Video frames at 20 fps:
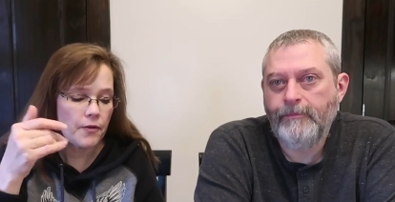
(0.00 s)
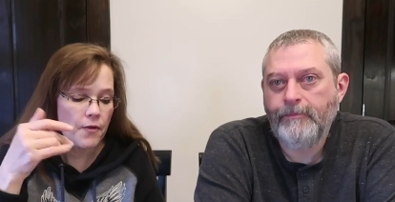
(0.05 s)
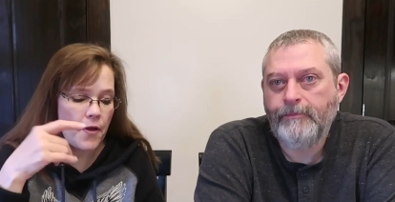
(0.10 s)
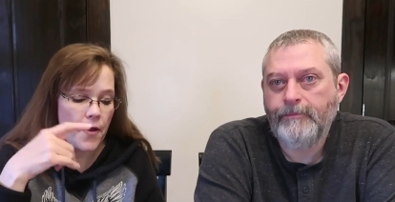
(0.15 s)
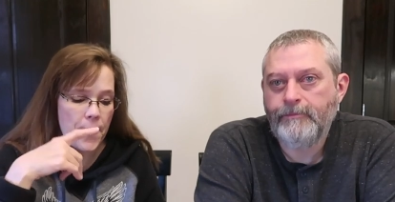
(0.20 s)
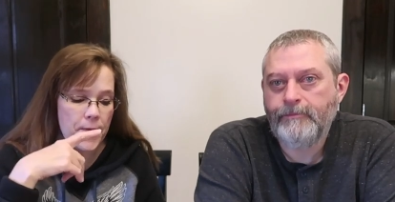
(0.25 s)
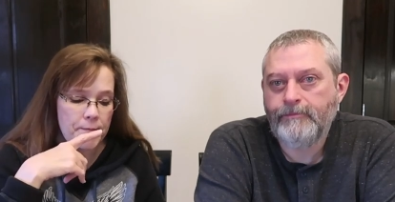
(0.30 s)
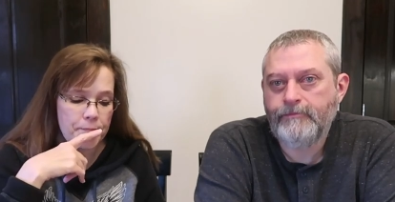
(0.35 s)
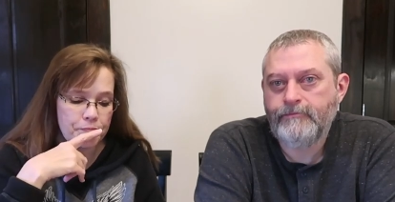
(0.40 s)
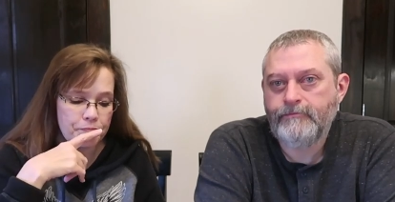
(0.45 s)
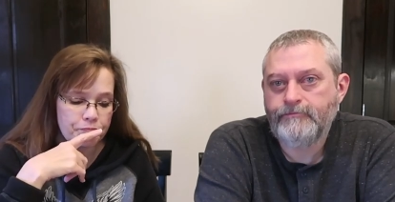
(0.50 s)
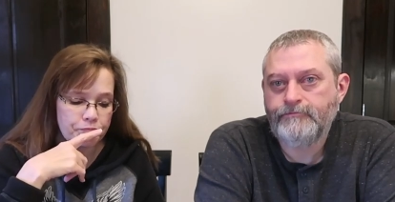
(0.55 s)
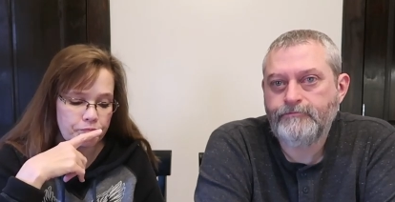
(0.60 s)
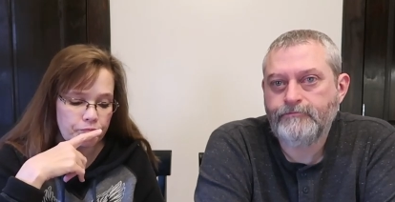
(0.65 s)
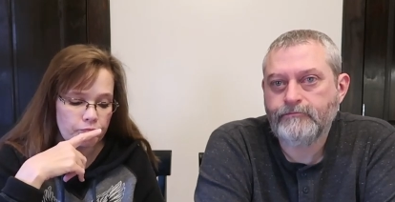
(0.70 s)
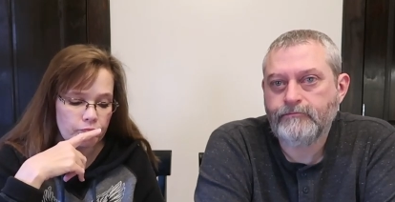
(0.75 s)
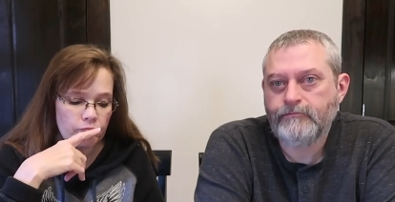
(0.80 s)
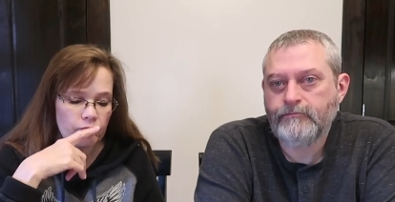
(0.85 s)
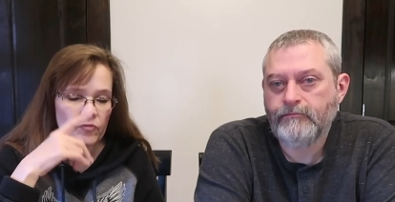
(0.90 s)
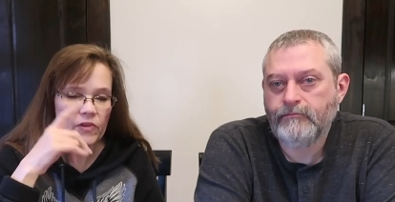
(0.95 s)
Speaker 1: um,
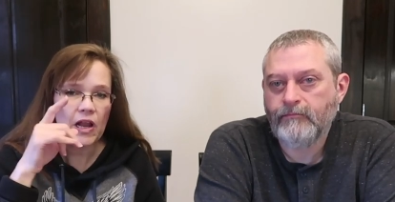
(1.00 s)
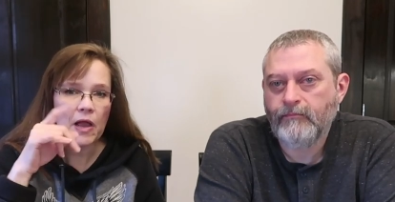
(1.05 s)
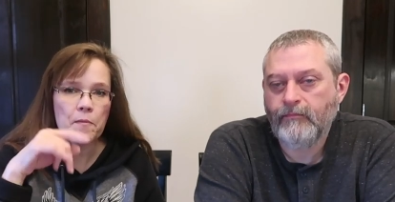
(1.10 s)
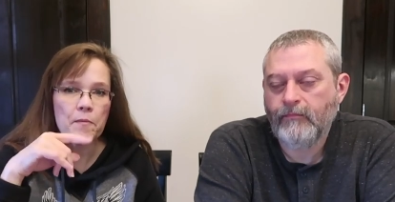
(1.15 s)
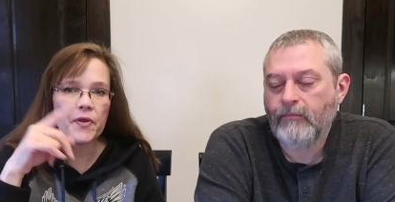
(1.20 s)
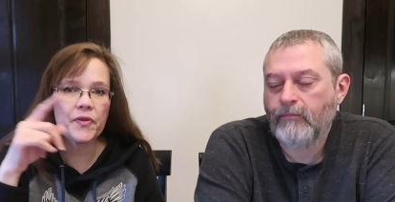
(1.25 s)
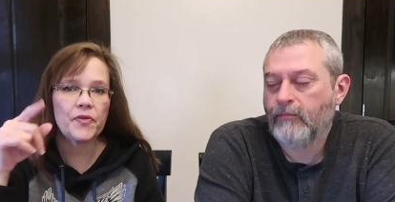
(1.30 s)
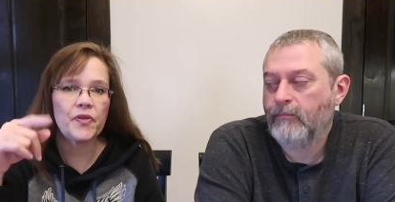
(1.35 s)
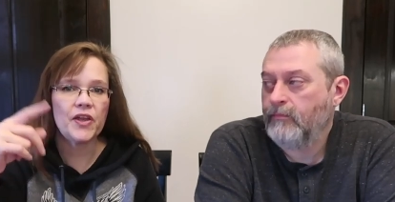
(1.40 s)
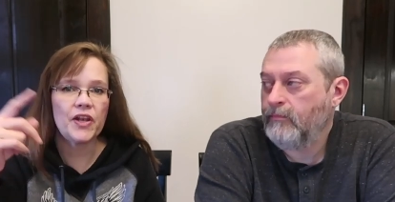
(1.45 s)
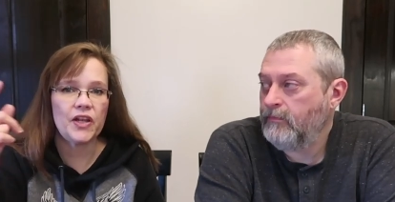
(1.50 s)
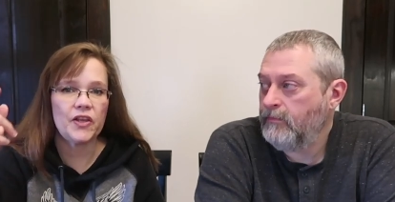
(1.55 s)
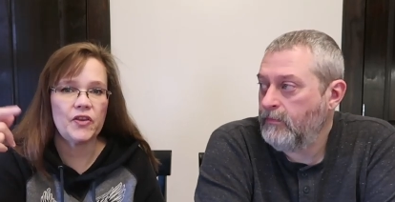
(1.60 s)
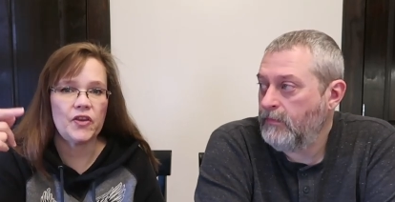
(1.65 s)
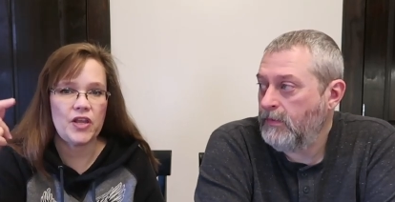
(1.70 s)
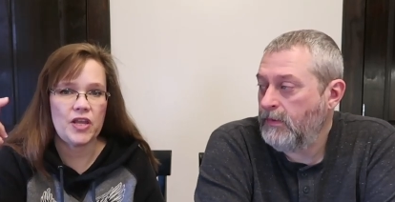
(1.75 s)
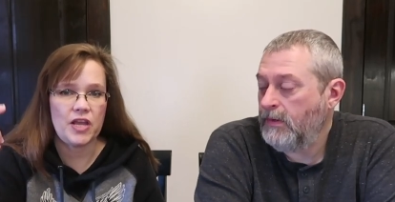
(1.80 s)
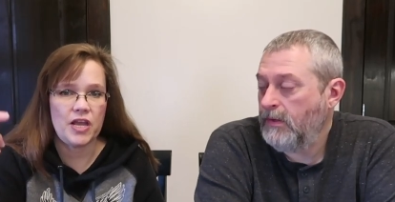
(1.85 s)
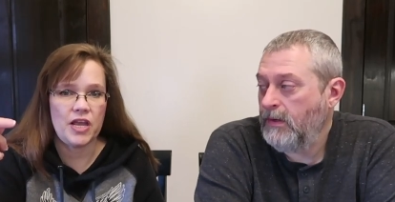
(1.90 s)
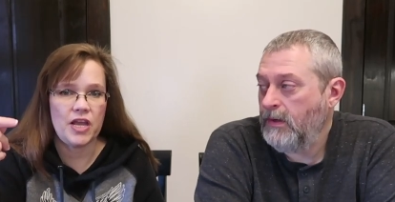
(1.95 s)
but then at
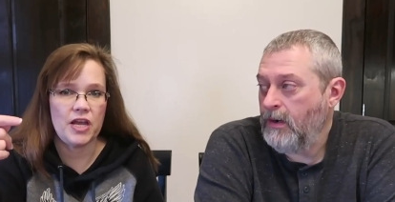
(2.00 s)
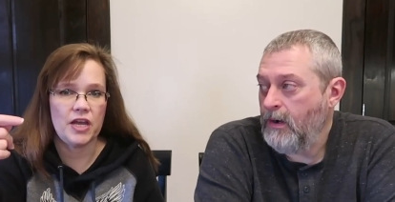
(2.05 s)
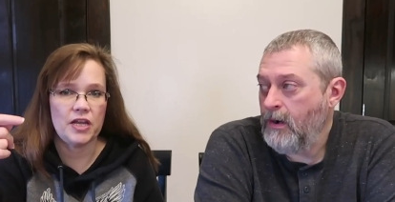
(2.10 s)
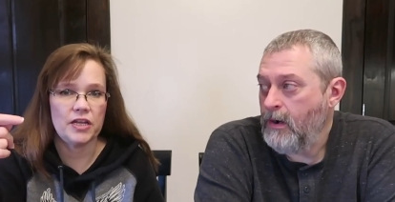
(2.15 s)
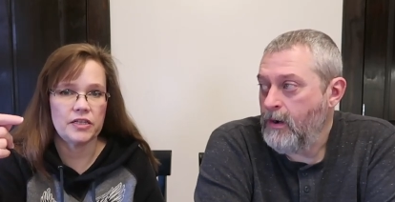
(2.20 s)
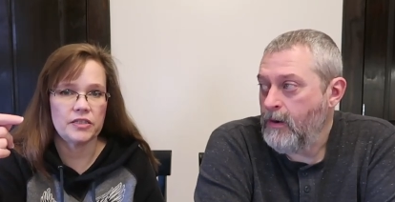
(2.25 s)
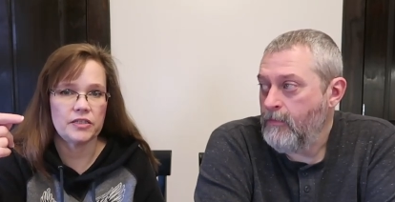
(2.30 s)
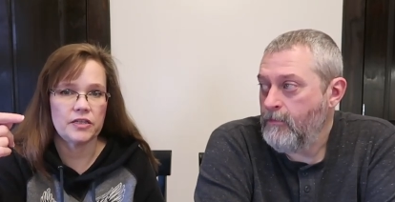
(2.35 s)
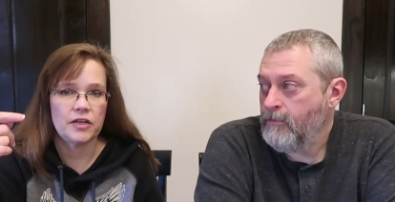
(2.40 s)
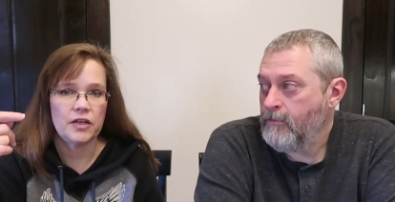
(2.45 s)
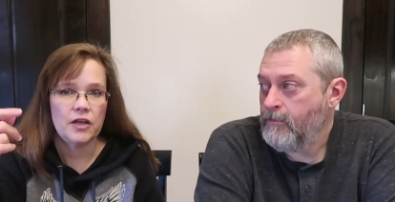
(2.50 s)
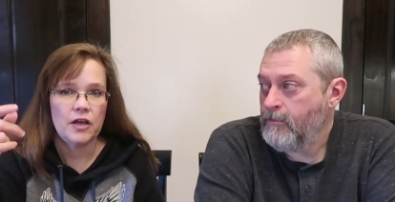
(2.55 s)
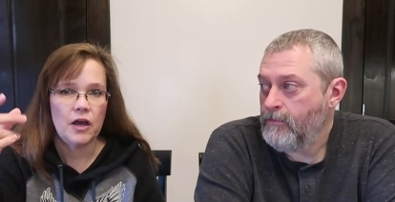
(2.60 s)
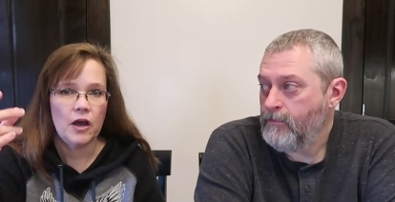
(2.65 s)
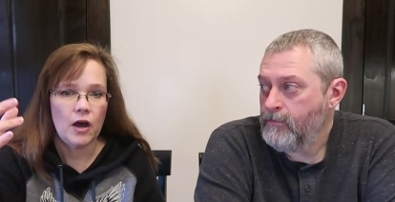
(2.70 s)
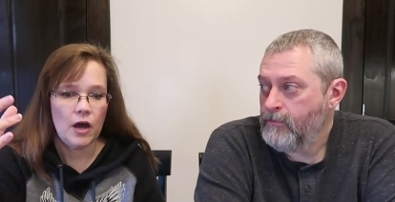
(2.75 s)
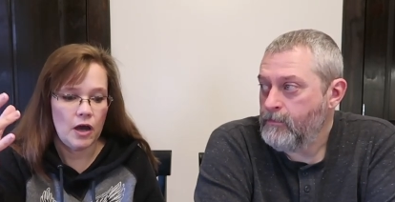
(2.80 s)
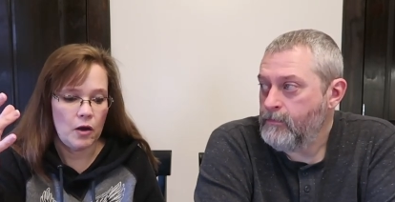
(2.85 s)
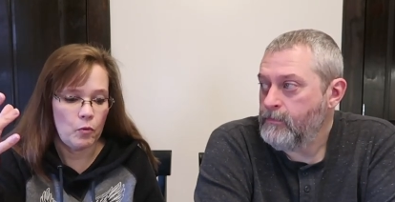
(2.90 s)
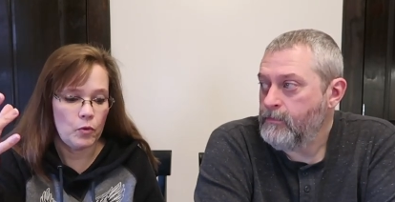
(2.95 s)
the end,
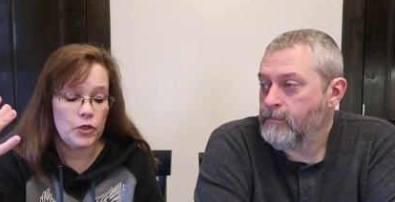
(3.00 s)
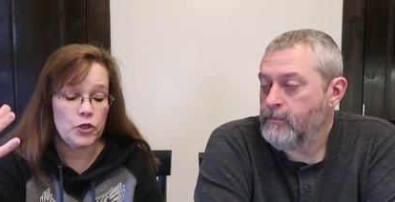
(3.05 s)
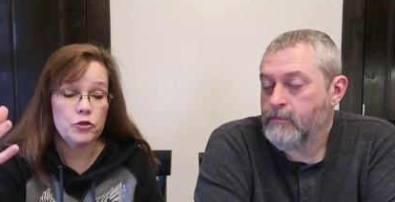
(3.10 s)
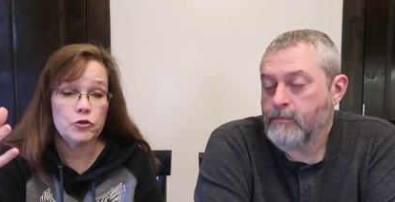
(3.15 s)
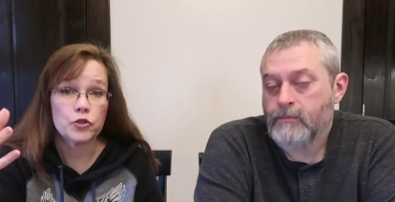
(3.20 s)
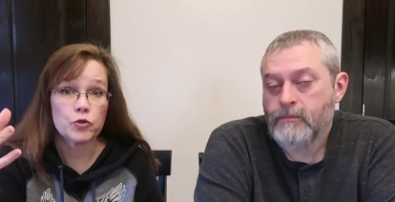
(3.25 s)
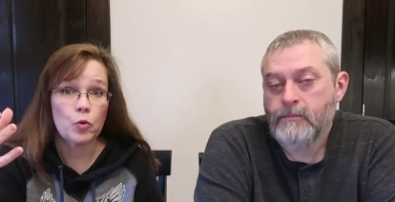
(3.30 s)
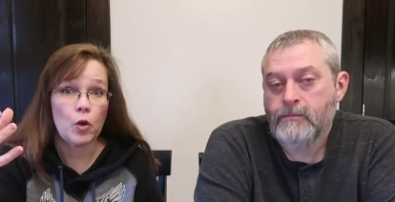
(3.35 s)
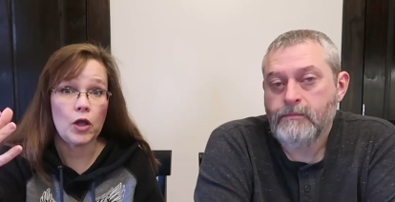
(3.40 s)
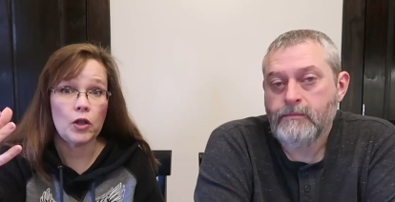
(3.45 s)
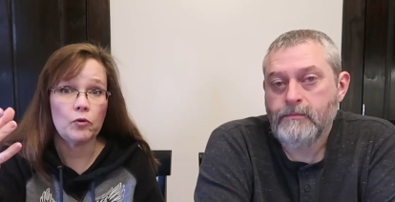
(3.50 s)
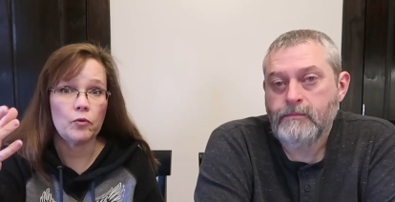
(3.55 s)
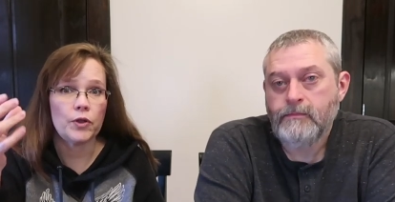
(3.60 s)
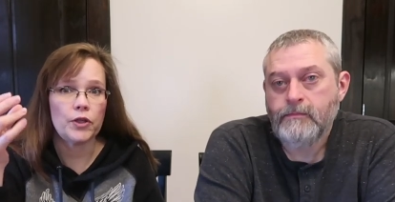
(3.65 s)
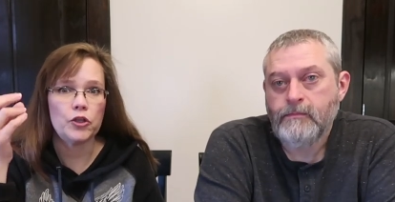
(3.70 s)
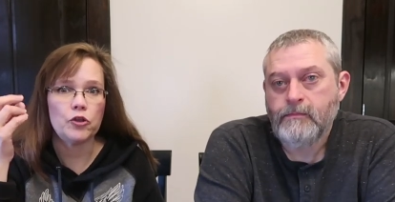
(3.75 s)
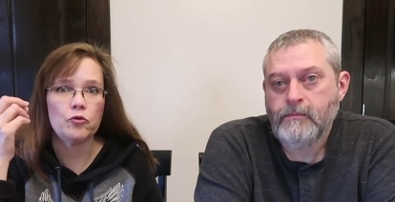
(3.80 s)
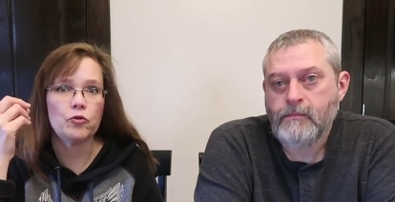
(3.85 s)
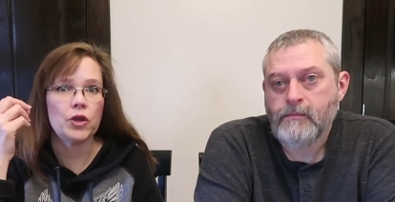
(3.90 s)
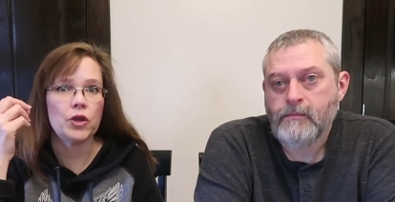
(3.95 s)
uh, when you swallow it. You